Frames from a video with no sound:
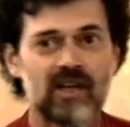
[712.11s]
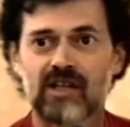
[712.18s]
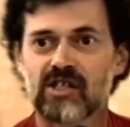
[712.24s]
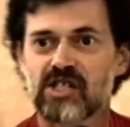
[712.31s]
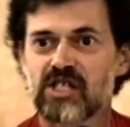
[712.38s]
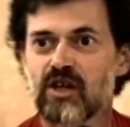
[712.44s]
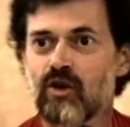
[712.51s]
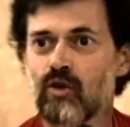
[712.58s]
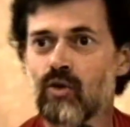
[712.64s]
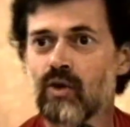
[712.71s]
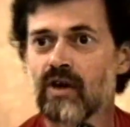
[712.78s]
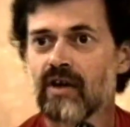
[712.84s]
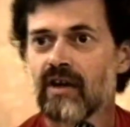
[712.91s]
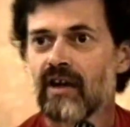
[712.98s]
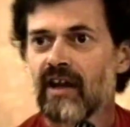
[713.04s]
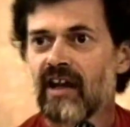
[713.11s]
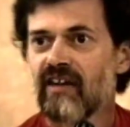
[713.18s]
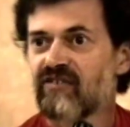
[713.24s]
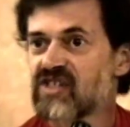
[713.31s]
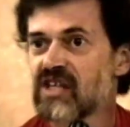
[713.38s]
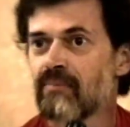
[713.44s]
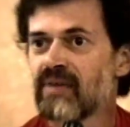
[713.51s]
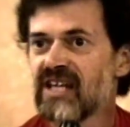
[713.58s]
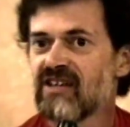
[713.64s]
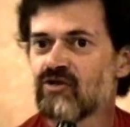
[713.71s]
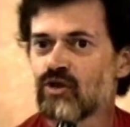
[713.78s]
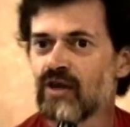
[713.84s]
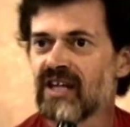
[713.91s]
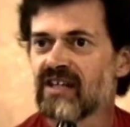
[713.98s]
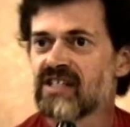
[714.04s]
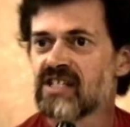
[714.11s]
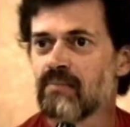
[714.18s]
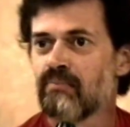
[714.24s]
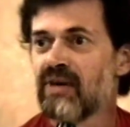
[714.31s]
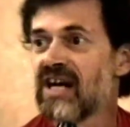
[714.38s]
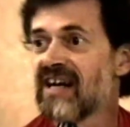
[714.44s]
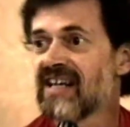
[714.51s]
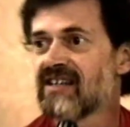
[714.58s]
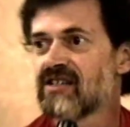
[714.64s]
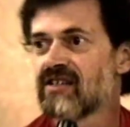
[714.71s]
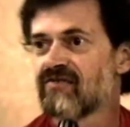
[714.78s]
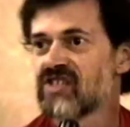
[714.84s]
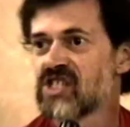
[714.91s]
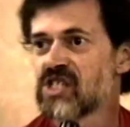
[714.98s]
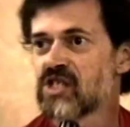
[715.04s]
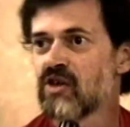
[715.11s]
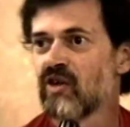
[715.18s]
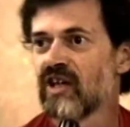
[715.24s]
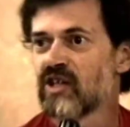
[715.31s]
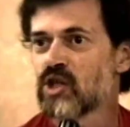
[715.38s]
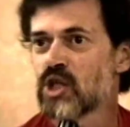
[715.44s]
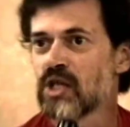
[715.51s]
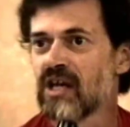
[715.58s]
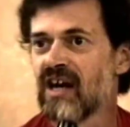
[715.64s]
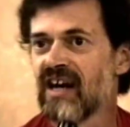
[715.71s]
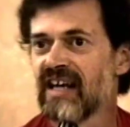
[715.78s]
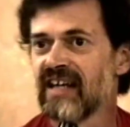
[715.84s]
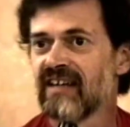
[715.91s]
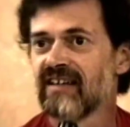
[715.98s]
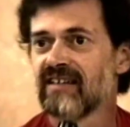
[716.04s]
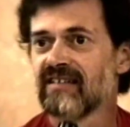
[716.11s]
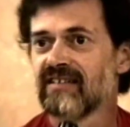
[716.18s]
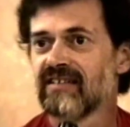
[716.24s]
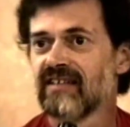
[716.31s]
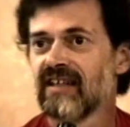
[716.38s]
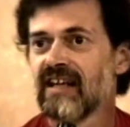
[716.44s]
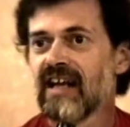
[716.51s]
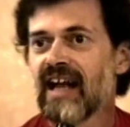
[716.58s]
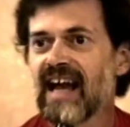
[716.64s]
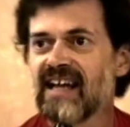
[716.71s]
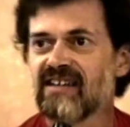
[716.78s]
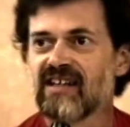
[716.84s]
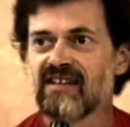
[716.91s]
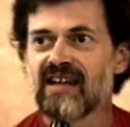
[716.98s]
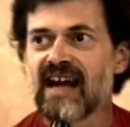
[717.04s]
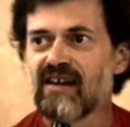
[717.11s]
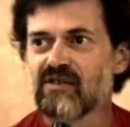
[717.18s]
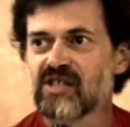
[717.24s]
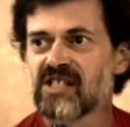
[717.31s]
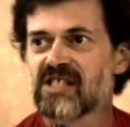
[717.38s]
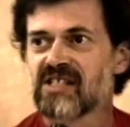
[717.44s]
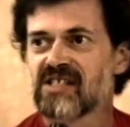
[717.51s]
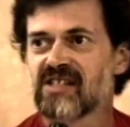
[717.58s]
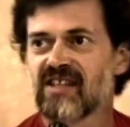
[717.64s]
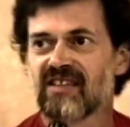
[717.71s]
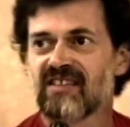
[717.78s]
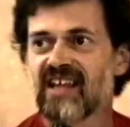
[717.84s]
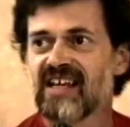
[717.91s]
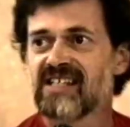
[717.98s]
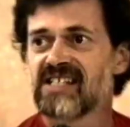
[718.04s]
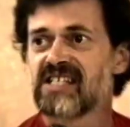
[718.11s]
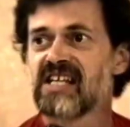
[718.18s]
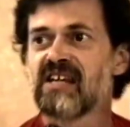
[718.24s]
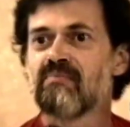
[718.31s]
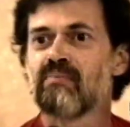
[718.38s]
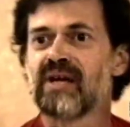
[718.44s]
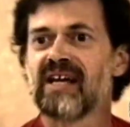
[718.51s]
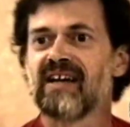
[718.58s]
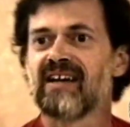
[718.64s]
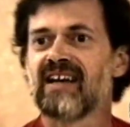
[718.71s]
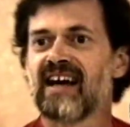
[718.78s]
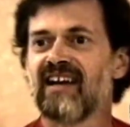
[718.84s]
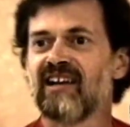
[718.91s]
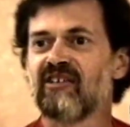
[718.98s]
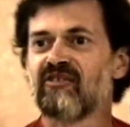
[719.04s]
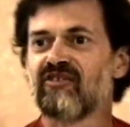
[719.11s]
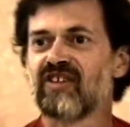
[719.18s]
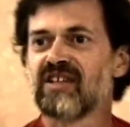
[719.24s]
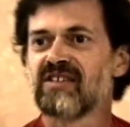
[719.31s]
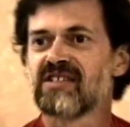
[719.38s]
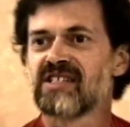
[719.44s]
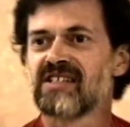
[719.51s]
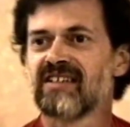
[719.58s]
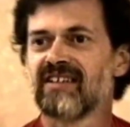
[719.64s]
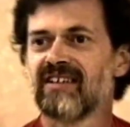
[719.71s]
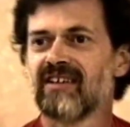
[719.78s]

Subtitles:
So if somebody drinks a pint of Stolichnaya and announces that they see pink elephants,